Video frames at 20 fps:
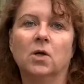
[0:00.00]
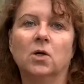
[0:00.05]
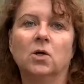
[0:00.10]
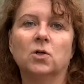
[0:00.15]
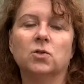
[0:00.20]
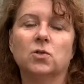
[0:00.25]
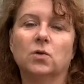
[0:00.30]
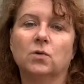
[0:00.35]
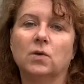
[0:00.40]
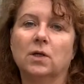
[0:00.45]

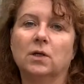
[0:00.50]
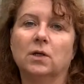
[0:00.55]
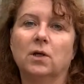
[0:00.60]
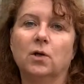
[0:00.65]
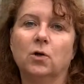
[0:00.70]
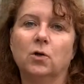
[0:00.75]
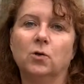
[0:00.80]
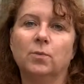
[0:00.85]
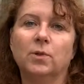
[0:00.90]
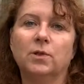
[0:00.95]
So the
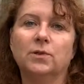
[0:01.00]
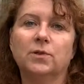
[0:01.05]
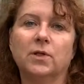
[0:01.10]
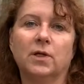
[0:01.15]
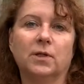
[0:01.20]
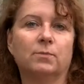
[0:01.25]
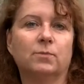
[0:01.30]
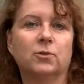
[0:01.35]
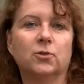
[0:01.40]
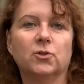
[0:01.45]
global
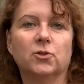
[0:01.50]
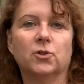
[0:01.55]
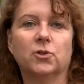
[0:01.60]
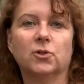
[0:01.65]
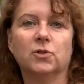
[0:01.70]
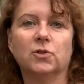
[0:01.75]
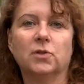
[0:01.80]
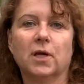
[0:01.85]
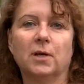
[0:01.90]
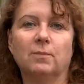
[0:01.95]

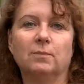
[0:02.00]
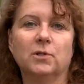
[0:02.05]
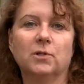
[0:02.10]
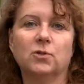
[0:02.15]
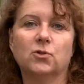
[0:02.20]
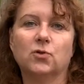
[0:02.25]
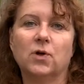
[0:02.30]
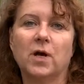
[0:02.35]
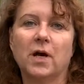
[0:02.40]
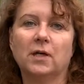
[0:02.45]
temperatures can be
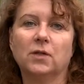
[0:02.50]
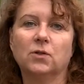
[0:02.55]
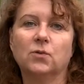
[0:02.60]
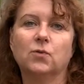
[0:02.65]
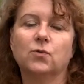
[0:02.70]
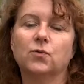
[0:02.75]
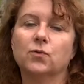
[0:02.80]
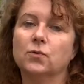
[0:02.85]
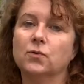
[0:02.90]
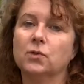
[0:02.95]
tracked
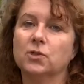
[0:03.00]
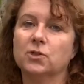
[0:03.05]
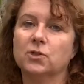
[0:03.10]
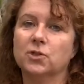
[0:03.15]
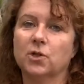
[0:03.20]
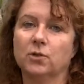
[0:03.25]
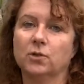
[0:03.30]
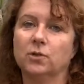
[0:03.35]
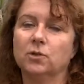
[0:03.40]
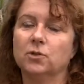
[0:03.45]
through the
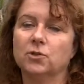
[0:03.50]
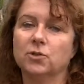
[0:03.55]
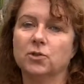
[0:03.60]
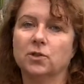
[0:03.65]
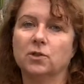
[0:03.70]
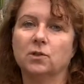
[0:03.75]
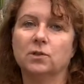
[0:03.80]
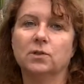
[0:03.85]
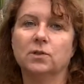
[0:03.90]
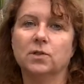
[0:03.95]

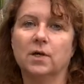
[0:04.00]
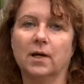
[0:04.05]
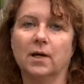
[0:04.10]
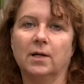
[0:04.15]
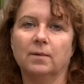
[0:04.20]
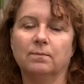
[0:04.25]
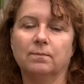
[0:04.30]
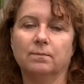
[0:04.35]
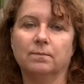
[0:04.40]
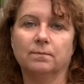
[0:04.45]
geological
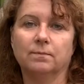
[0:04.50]
time.